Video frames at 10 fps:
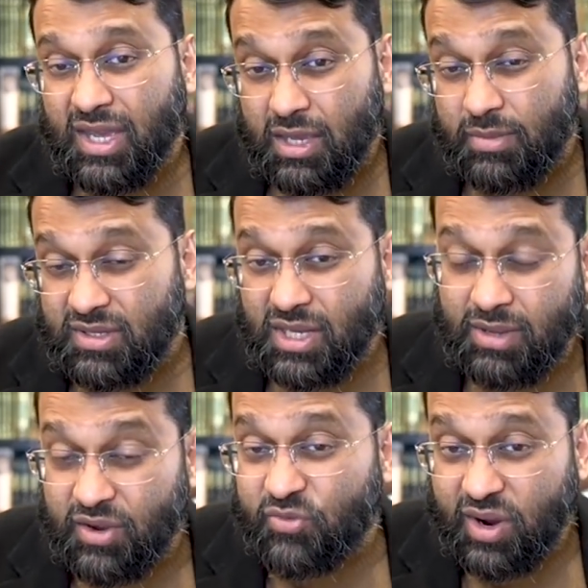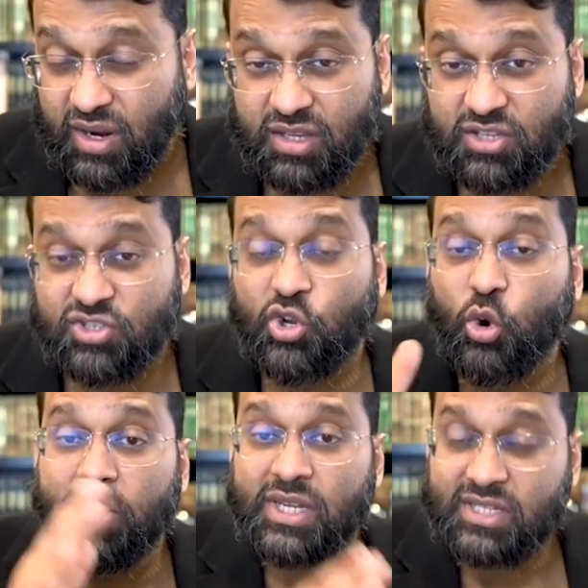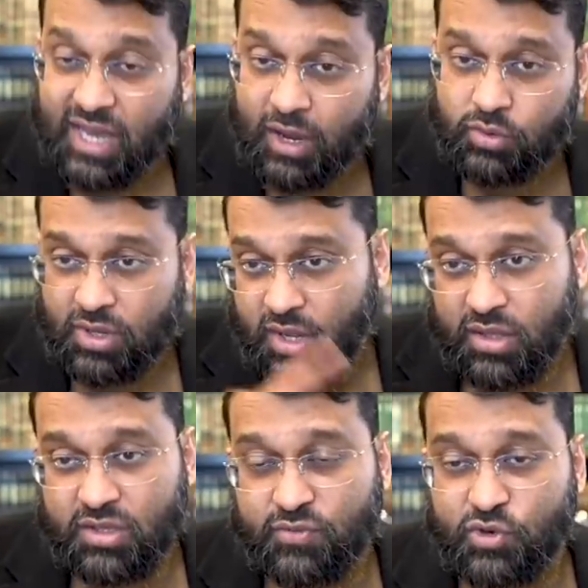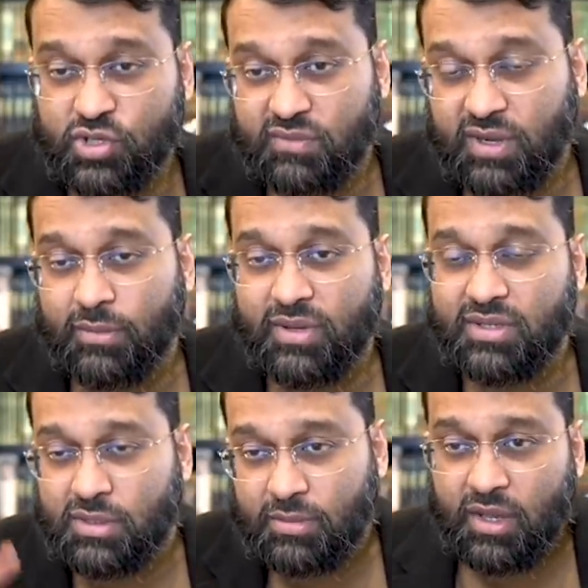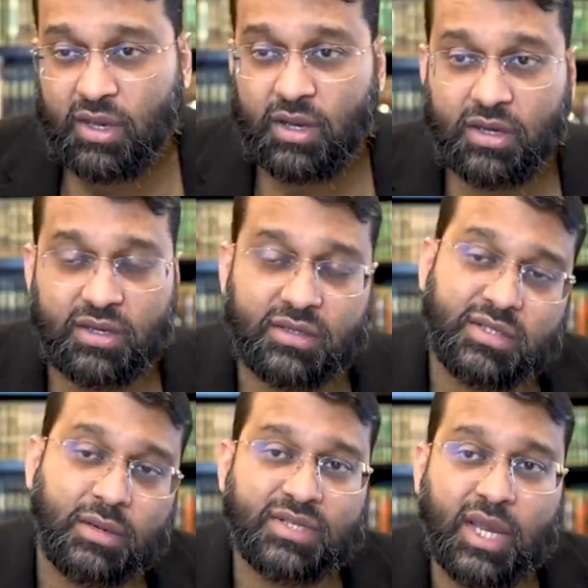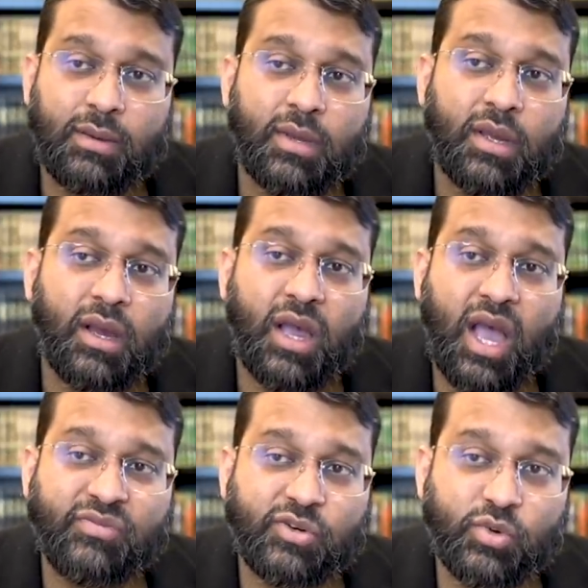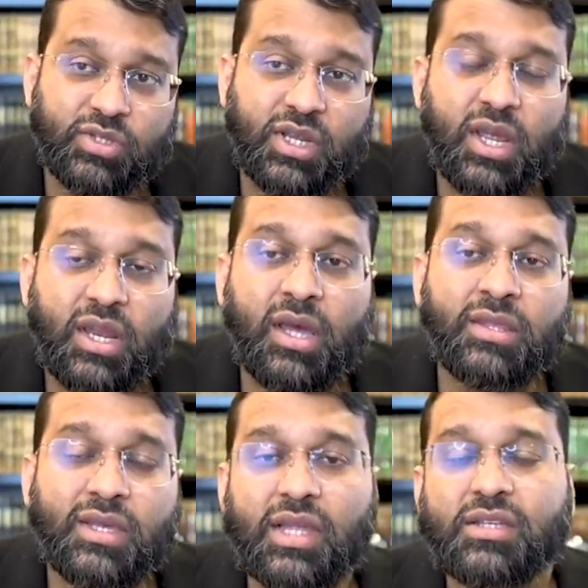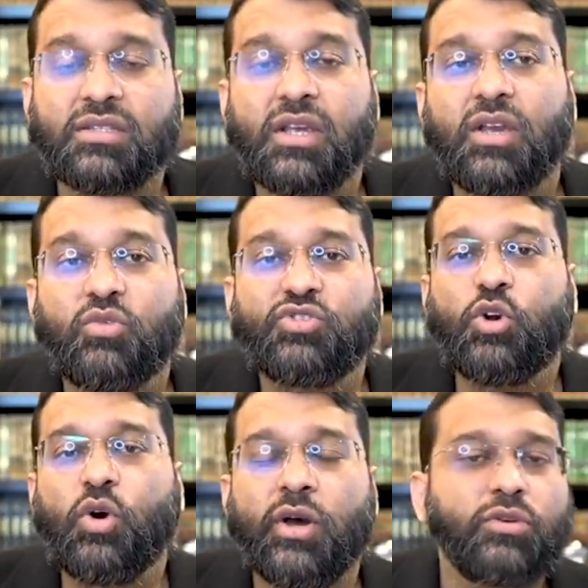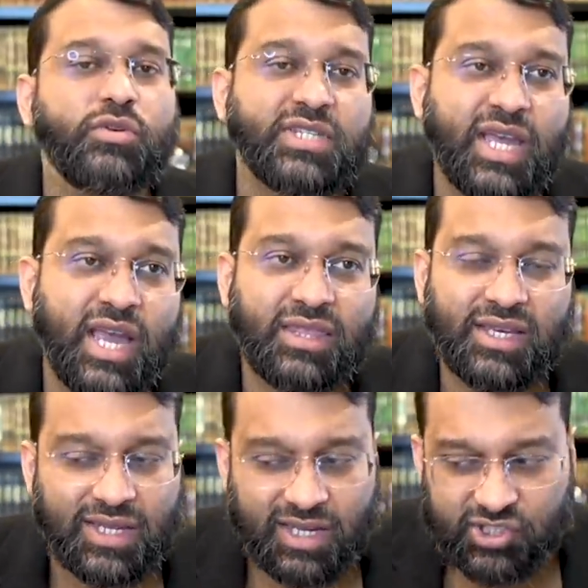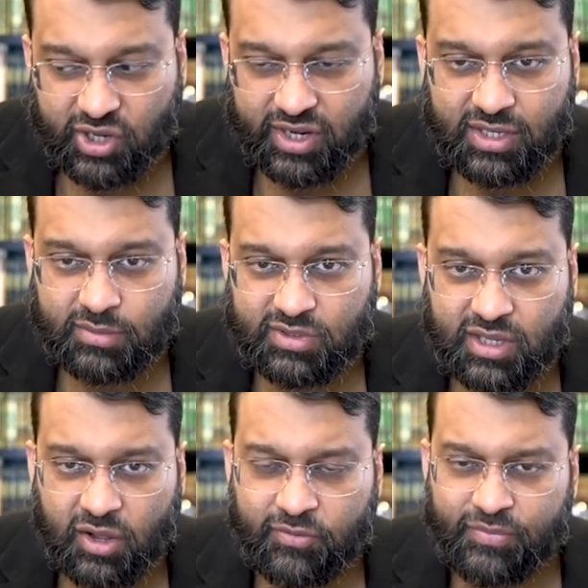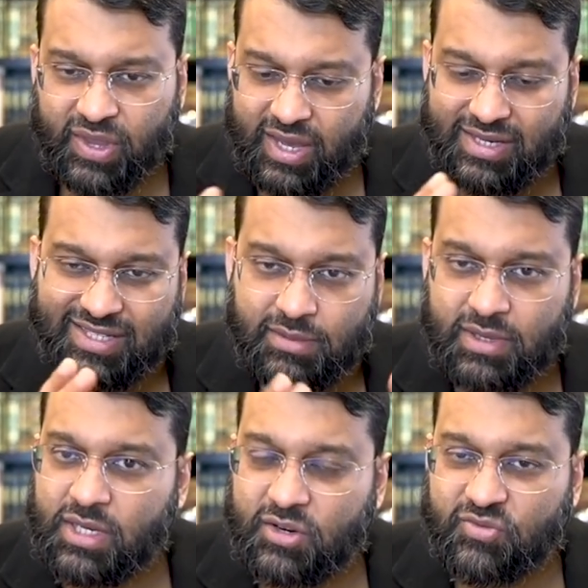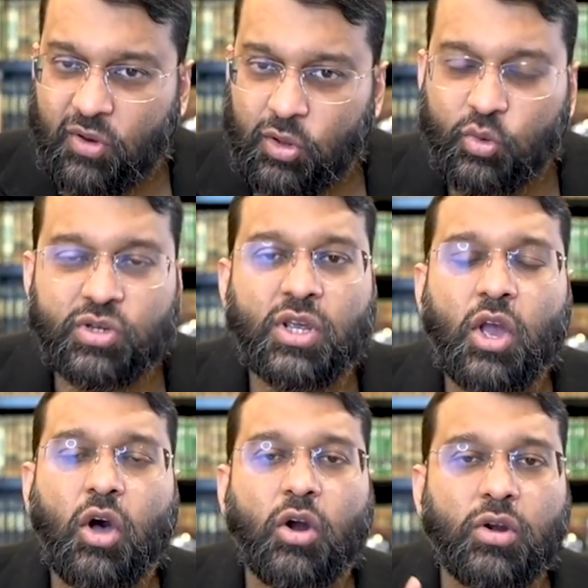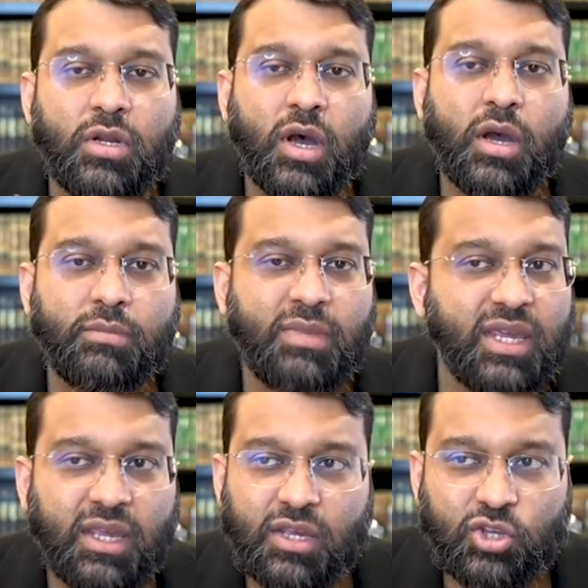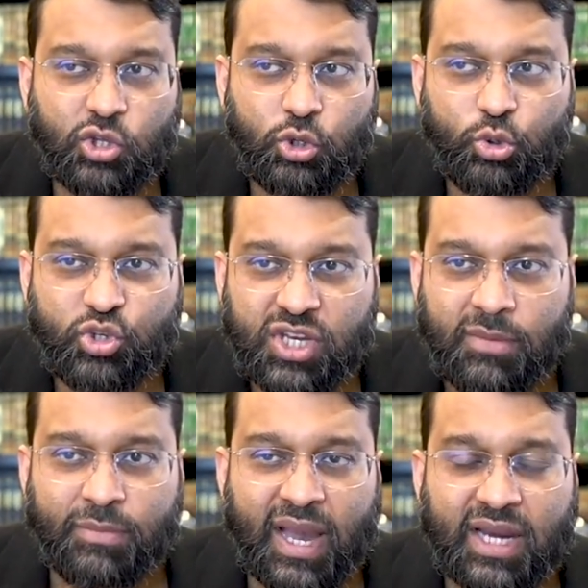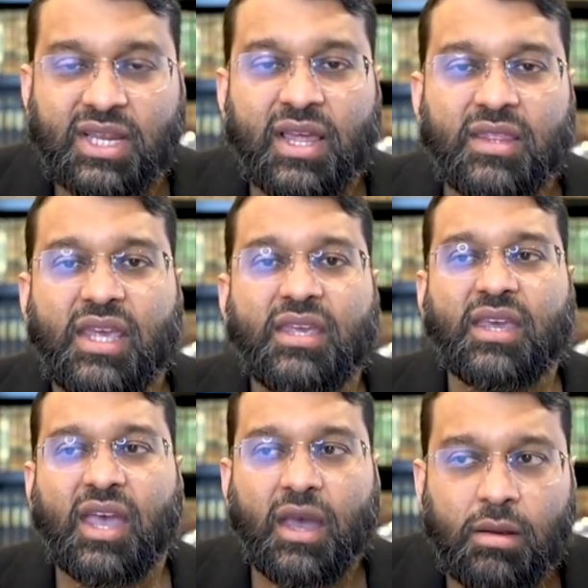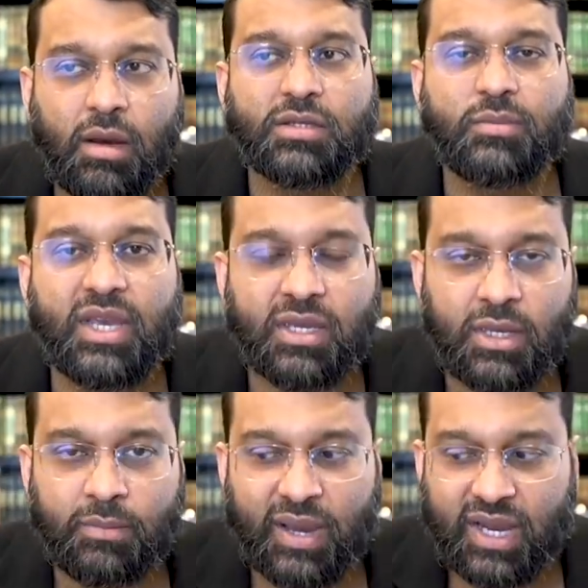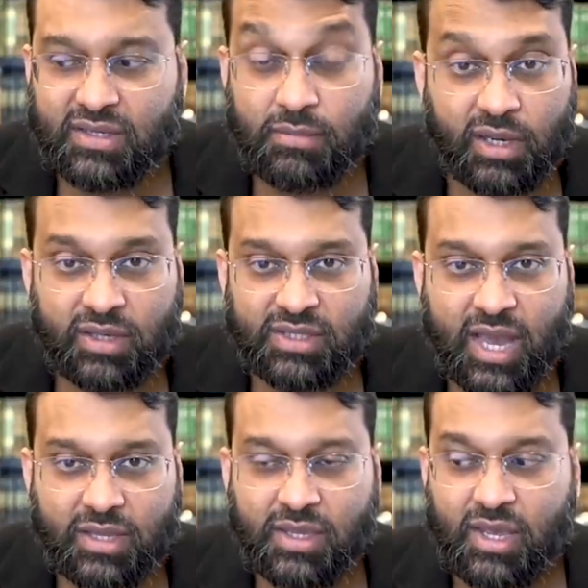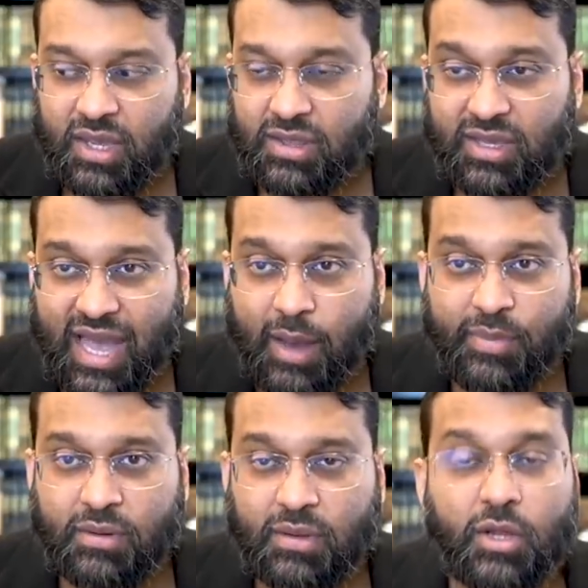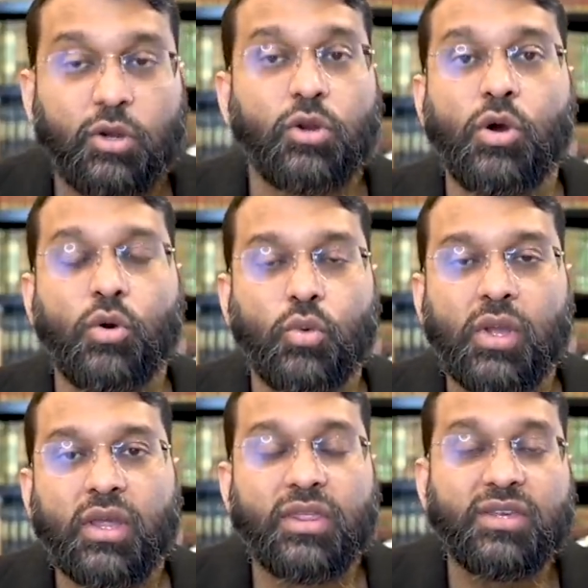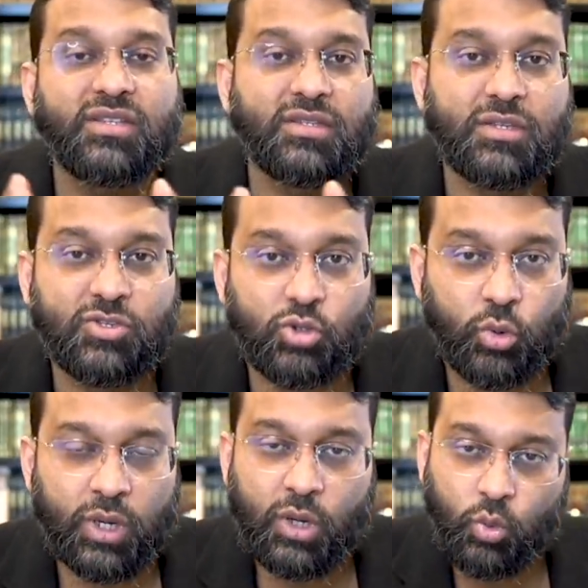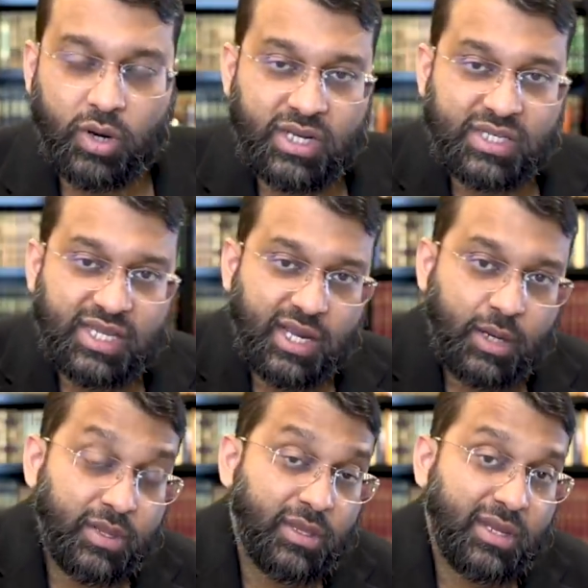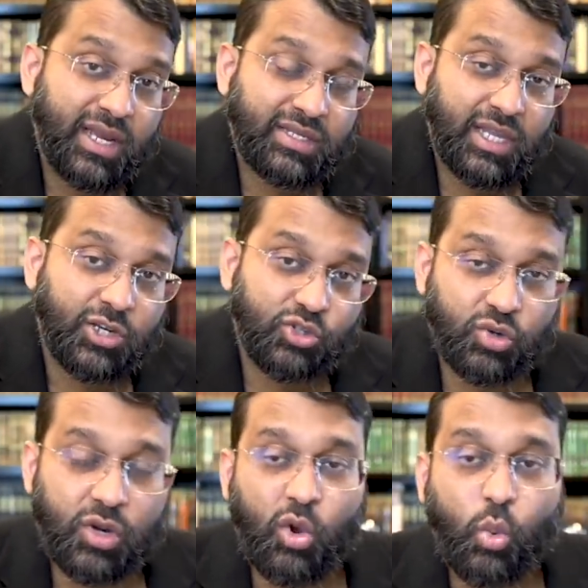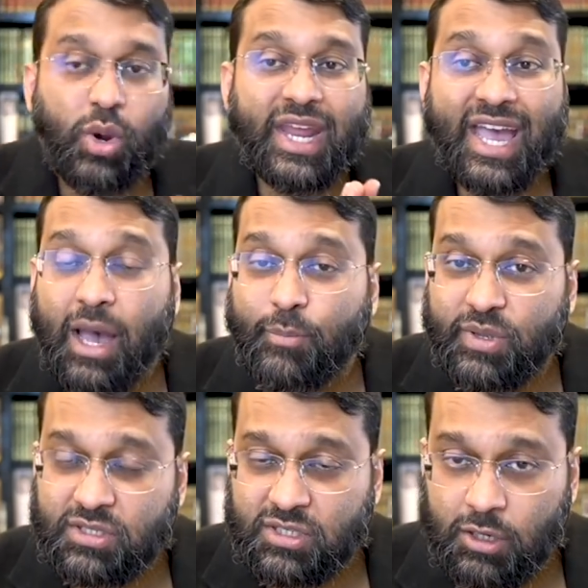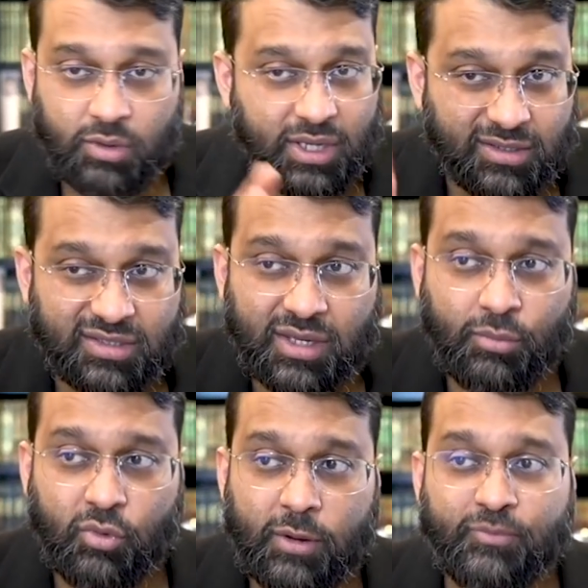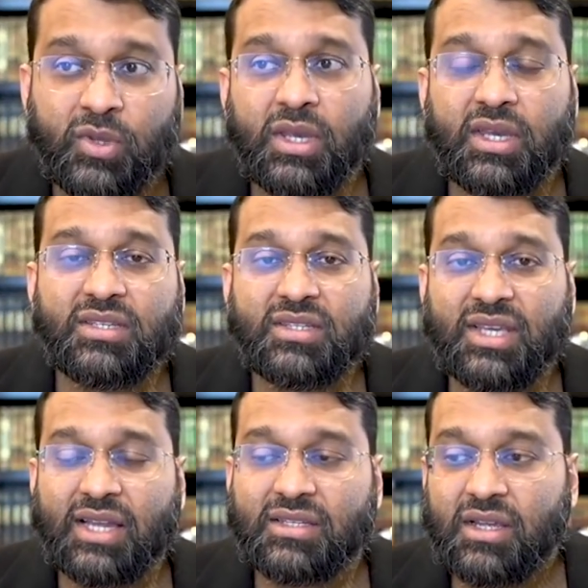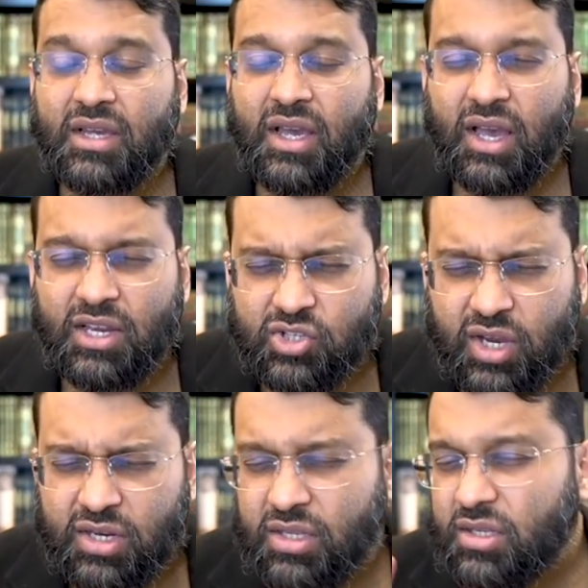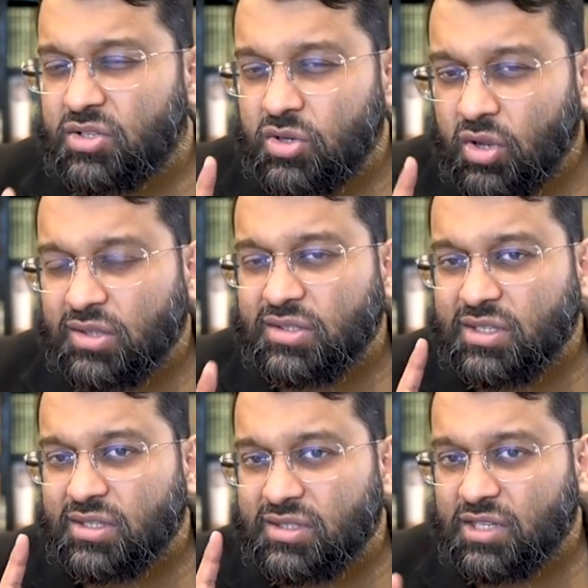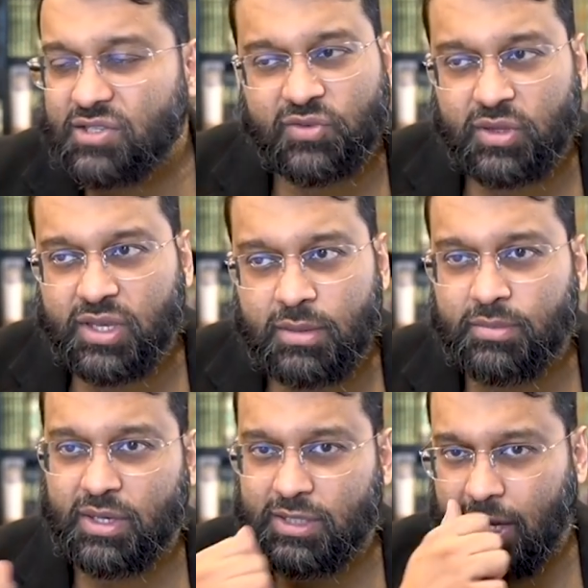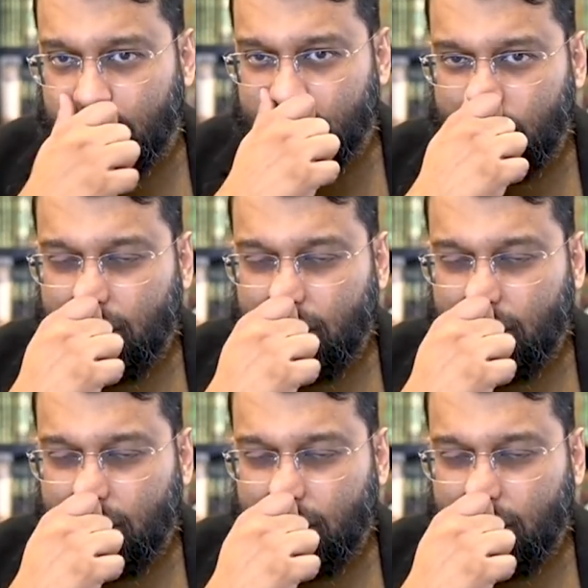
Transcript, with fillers: Ibn Taymiyyah, frankly, is toning down this version of Hanbalism uh, sometime uh, afterwards. Nonetheless, so understand that Al-Ash'ari himself and his immediate followers are not making a huge impact. They cannot make an impact in Baghdad, in the capital. No, this is the story we're going to take up in the next lecture. What happens here, in summary, is that Ash'ari is not successful in Baghdad.